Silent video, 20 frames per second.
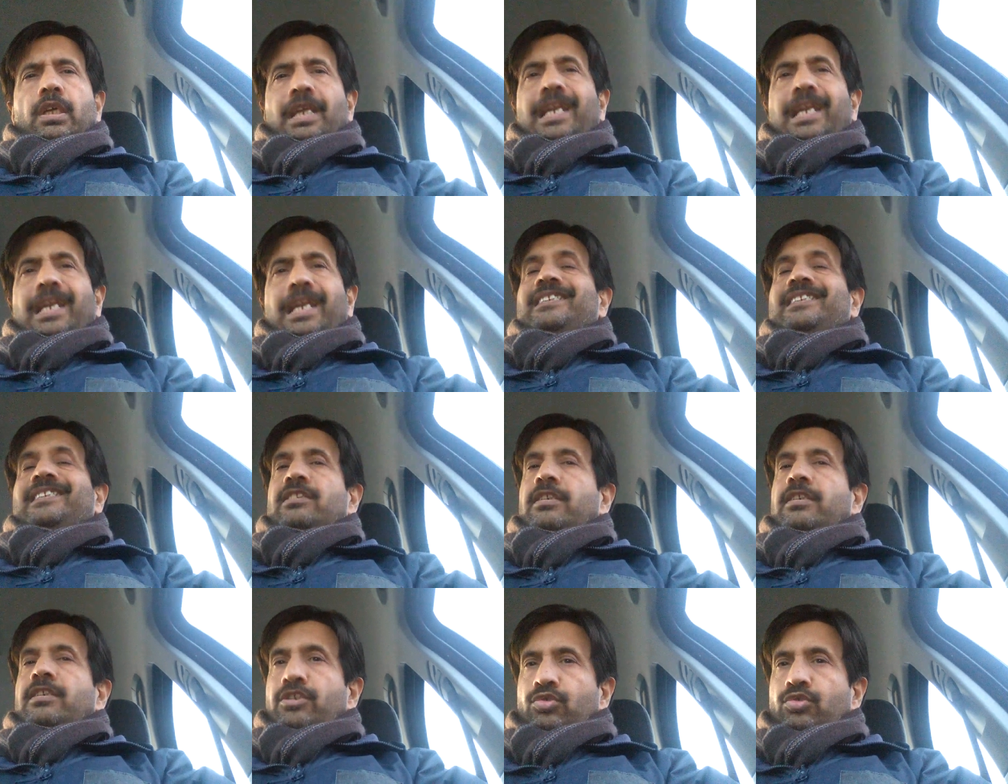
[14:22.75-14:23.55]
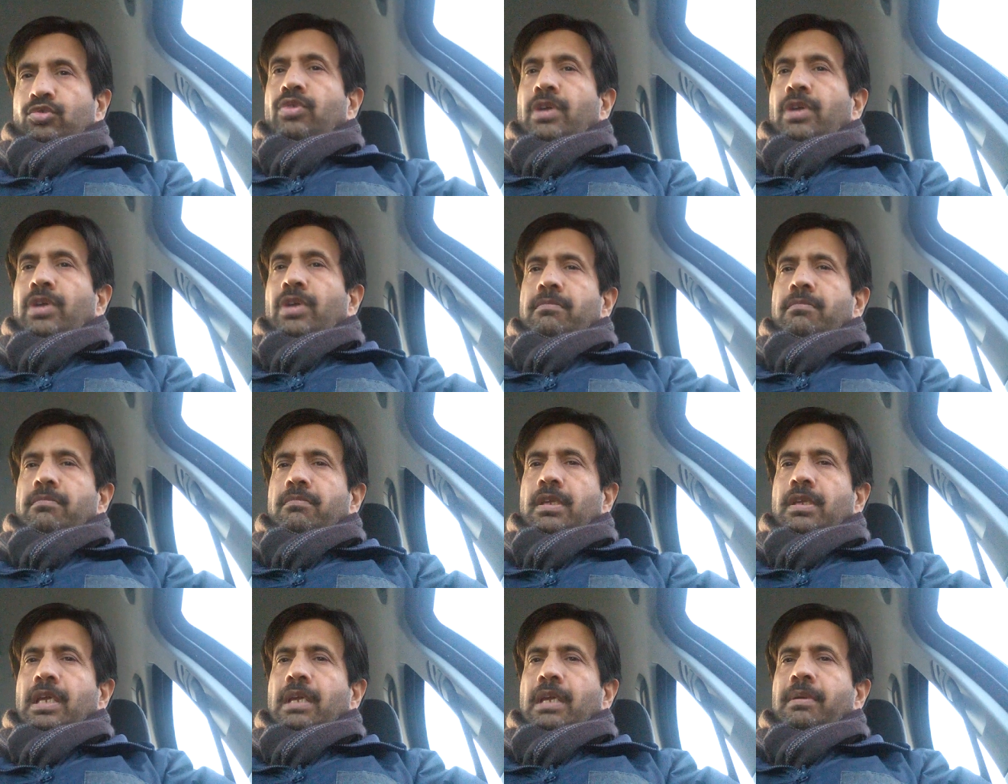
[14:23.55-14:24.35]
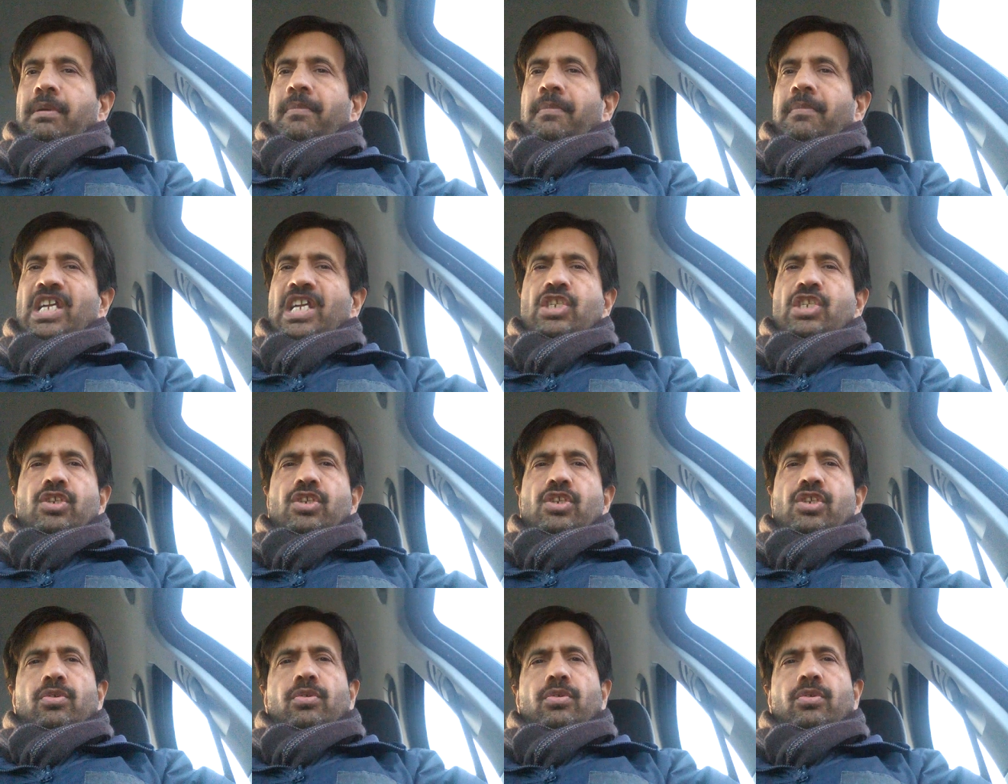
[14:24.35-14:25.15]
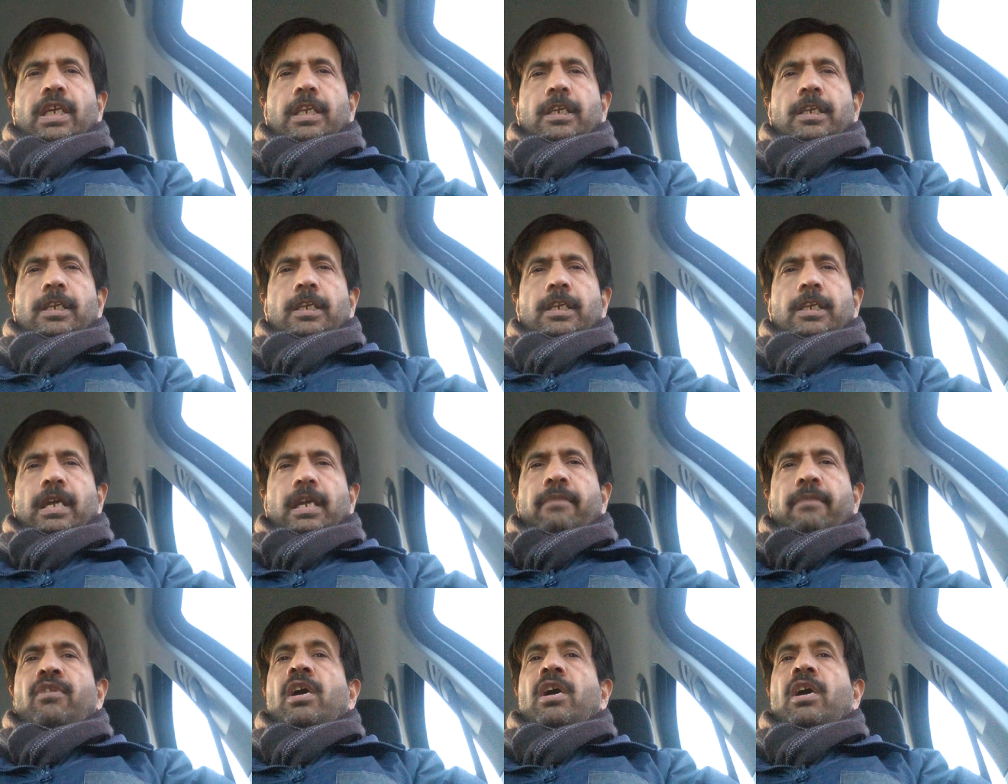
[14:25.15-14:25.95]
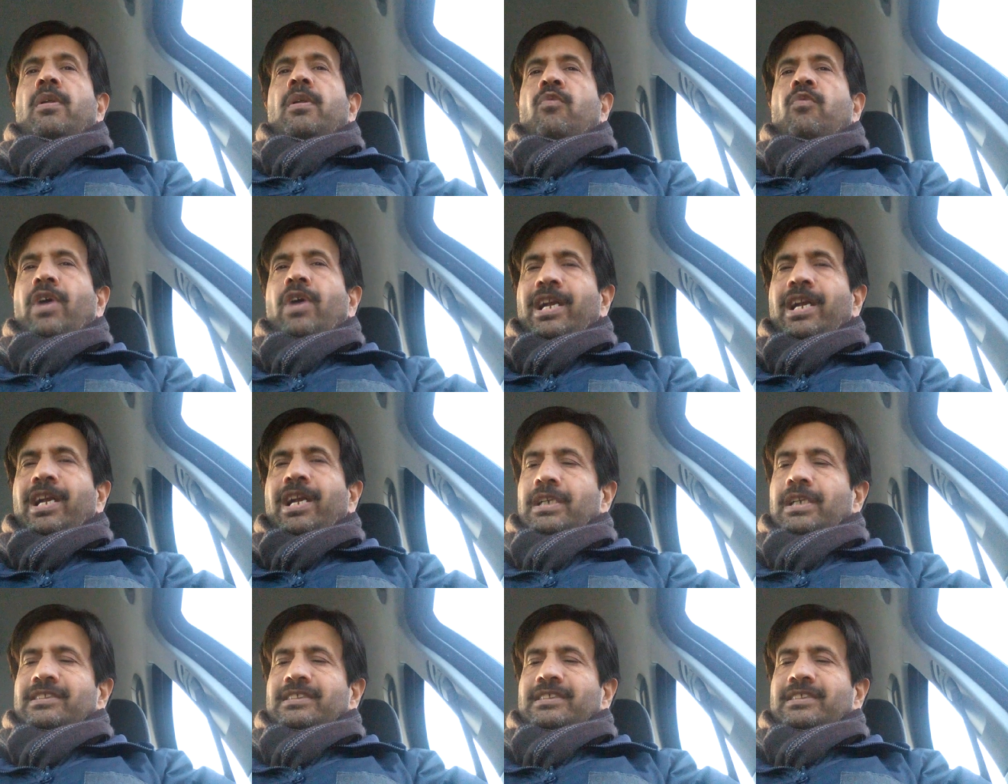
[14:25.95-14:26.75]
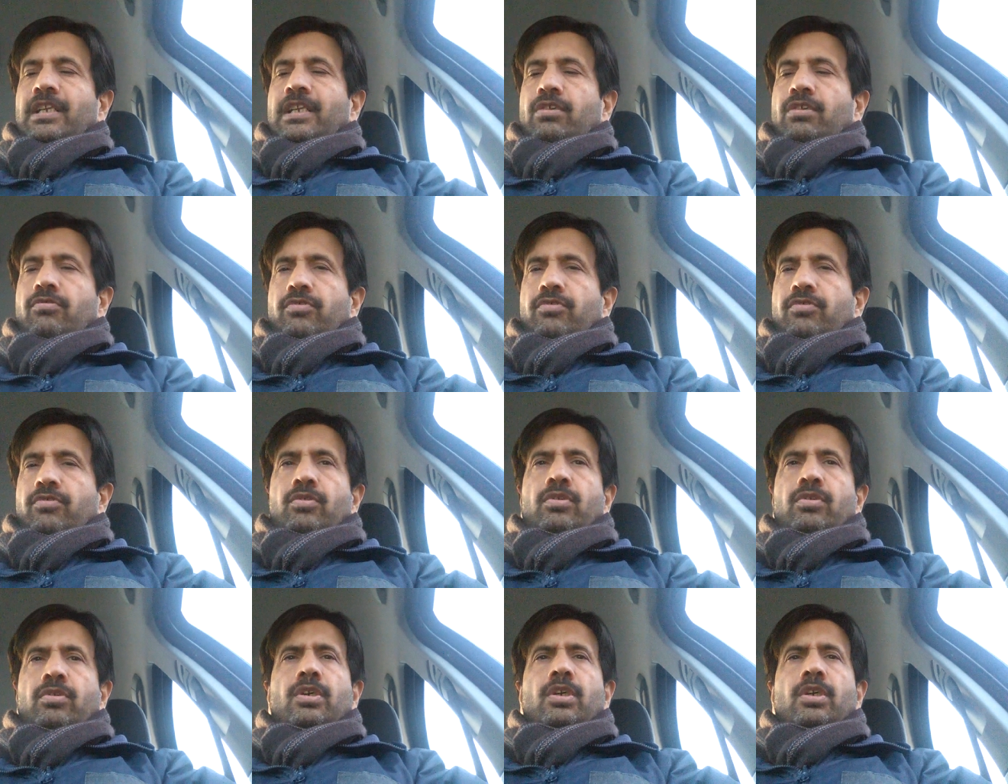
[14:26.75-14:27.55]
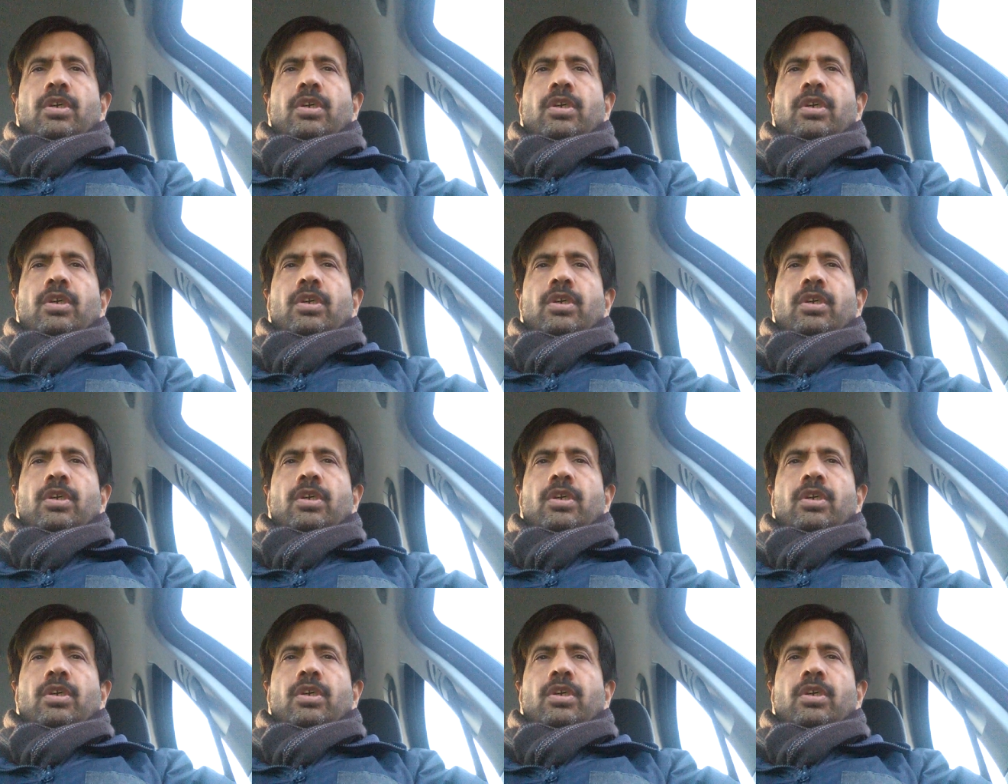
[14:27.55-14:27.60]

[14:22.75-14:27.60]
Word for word: less than 32 M- uh, mmHg you know and uh, abnormal white blood cell count you know